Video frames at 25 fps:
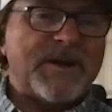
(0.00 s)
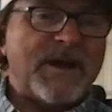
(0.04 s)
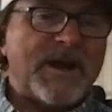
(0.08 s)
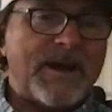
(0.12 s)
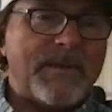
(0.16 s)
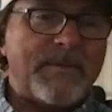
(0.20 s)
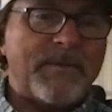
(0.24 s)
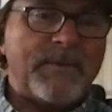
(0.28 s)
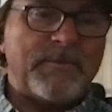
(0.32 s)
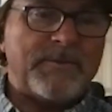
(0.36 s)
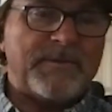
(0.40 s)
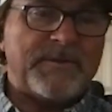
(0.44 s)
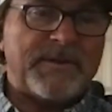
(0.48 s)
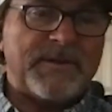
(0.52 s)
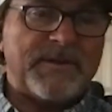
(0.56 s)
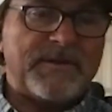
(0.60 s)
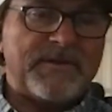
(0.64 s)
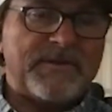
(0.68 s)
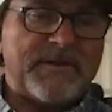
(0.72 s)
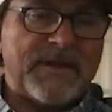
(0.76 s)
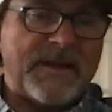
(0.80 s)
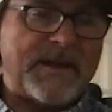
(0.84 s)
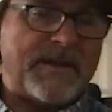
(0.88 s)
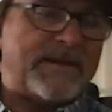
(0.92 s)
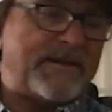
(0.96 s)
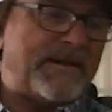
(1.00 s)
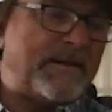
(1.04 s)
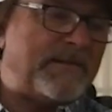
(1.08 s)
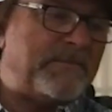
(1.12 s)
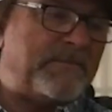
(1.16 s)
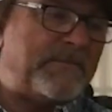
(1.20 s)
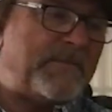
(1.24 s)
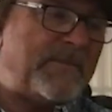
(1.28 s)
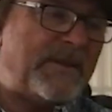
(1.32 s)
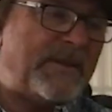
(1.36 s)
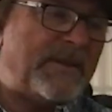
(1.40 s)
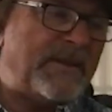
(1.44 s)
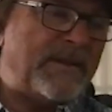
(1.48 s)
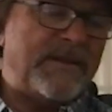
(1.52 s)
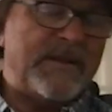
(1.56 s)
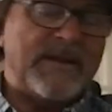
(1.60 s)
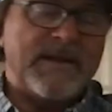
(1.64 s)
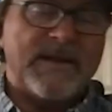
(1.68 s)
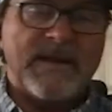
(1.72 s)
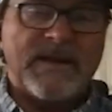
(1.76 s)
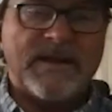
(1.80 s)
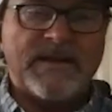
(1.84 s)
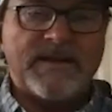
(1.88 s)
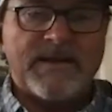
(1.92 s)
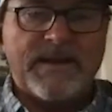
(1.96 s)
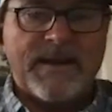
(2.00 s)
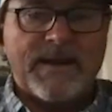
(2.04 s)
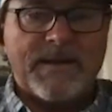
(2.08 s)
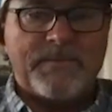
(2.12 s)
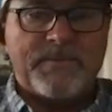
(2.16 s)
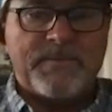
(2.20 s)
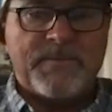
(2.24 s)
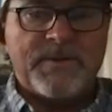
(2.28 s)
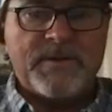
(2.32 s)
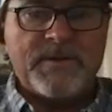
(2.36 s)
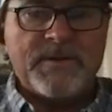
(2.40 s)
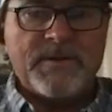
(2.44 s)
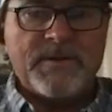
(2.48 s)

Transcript: time it was going to take. It ended up,